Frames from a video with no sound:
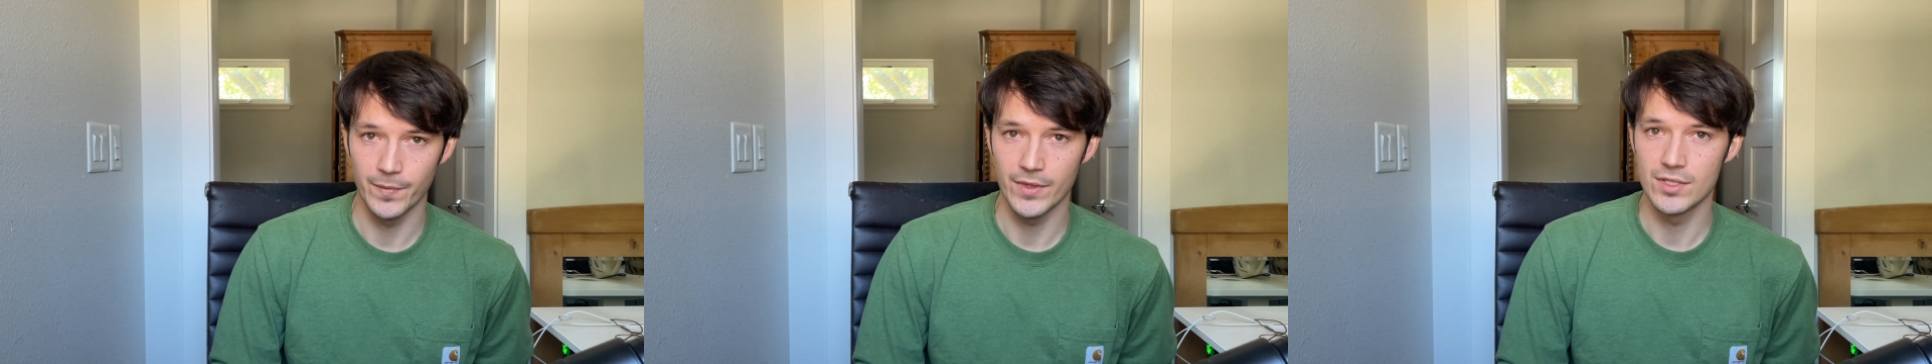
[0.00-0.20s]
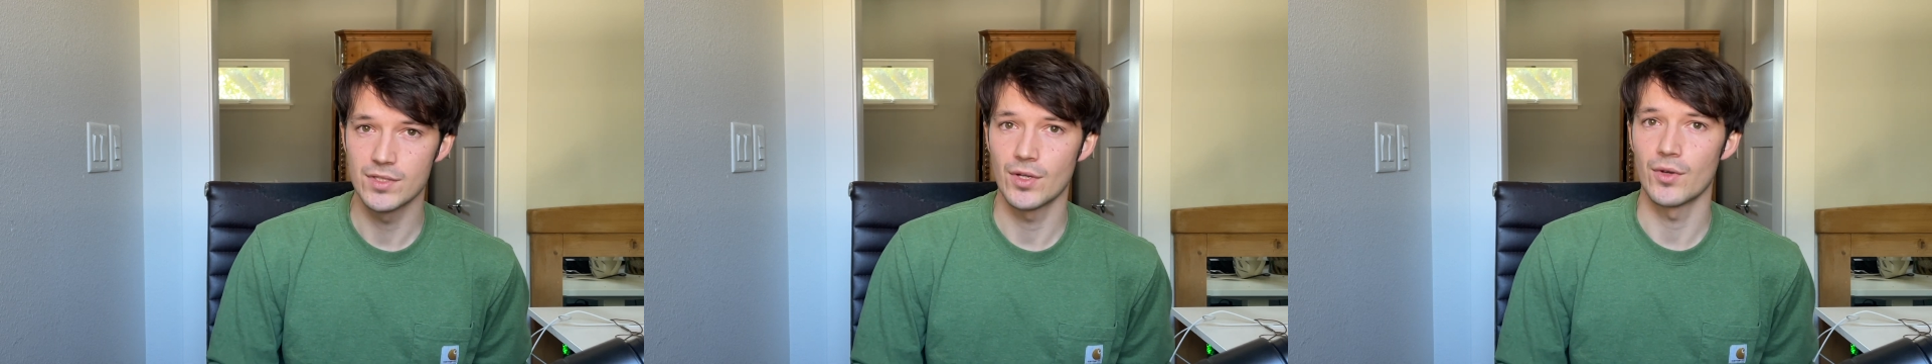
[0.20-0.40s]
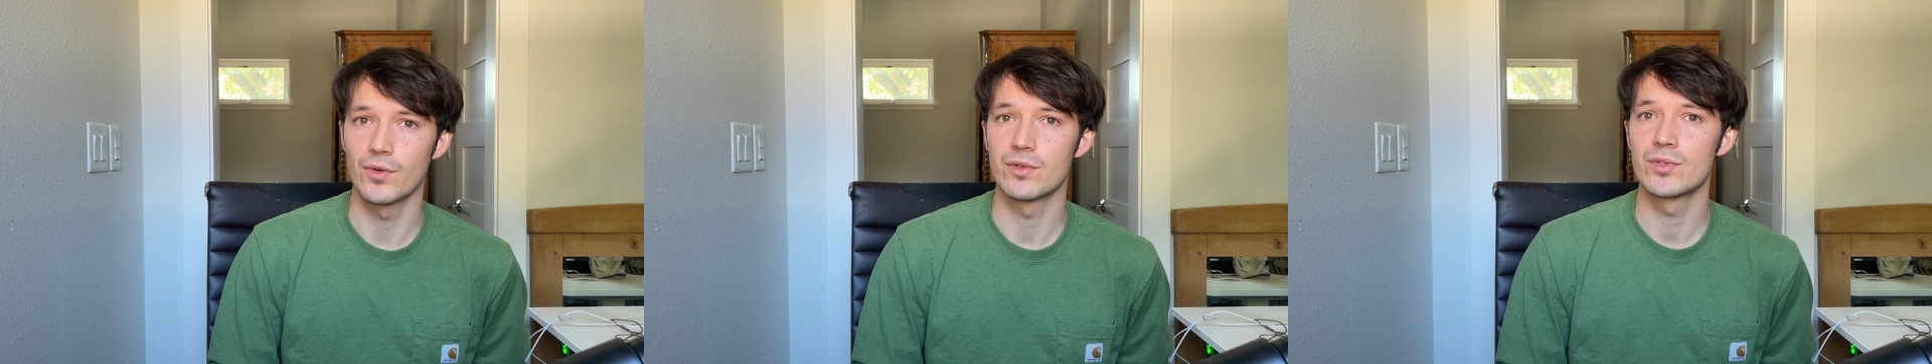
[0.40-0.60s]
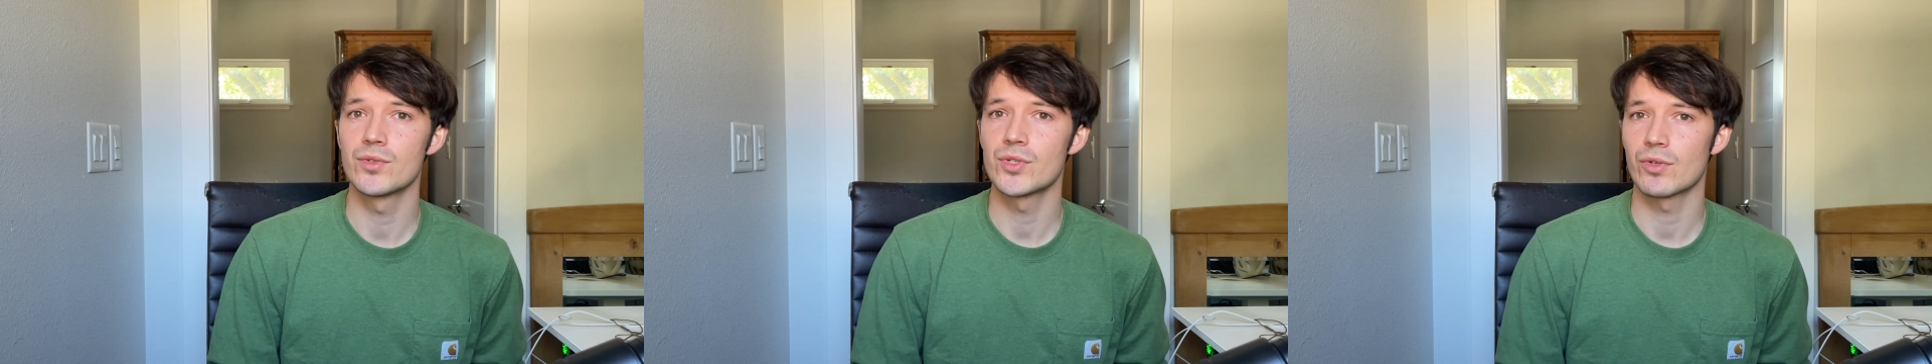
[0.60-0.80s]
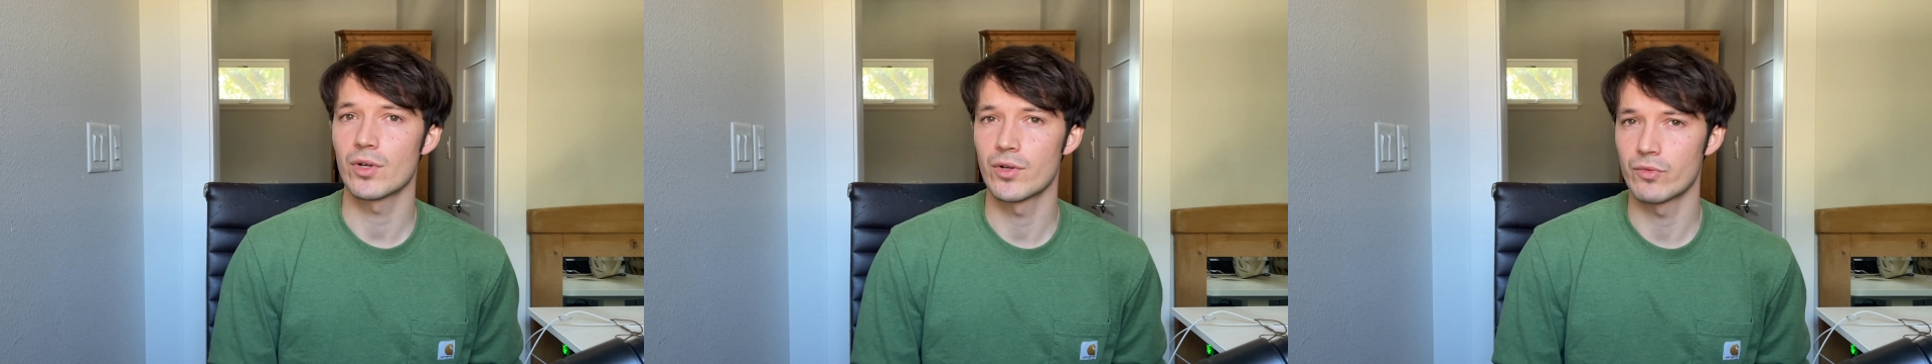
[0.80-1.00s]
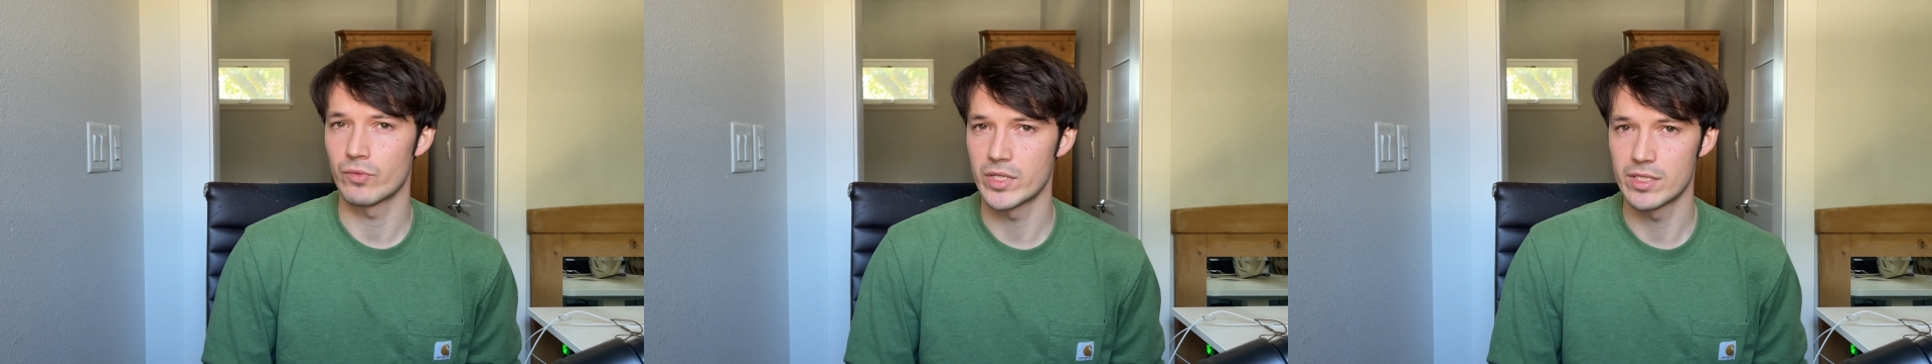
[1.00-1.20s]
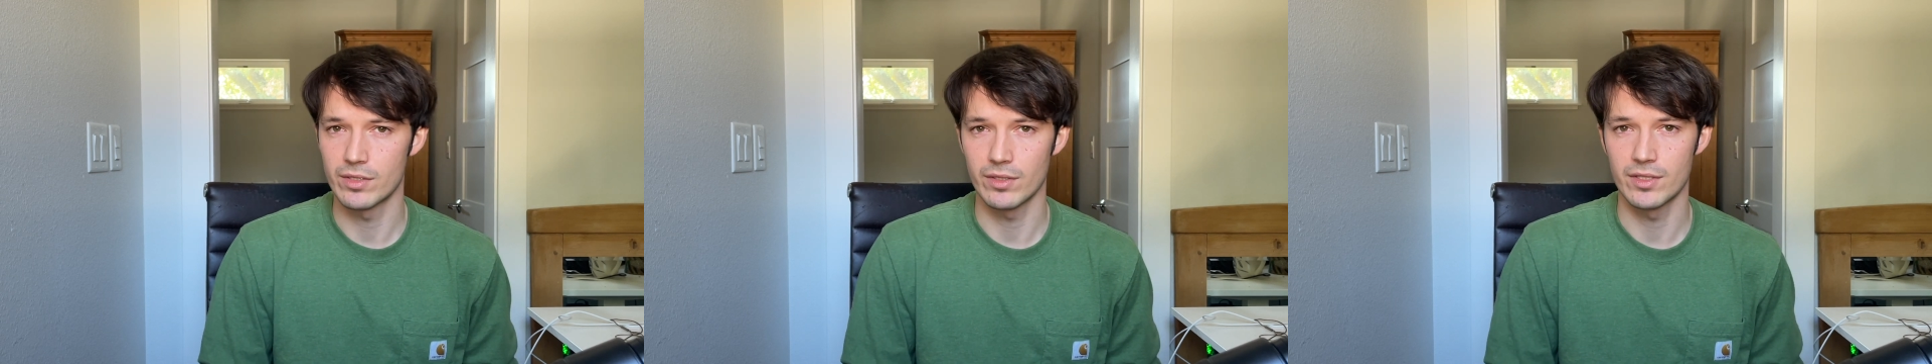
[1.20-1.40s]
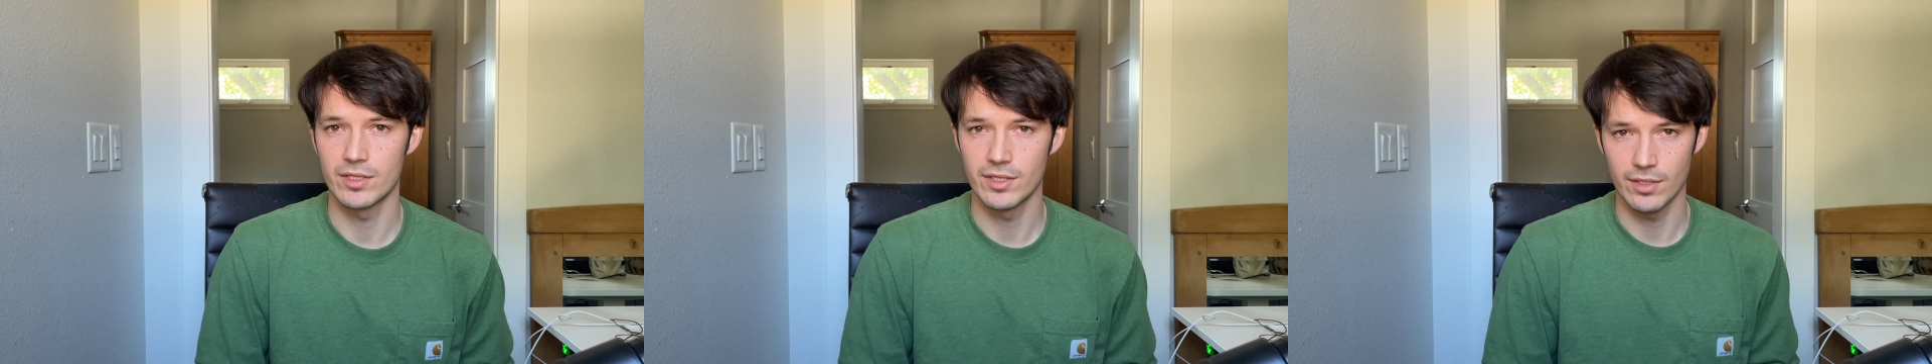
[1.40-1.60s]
So do your own research.